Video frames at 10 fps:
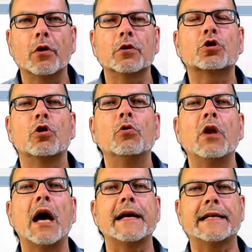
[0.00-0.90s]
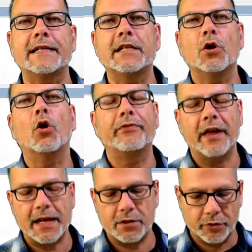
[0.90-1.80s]
control ID of
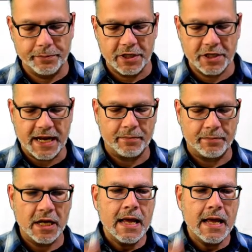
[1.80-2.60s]
that ribbon tab.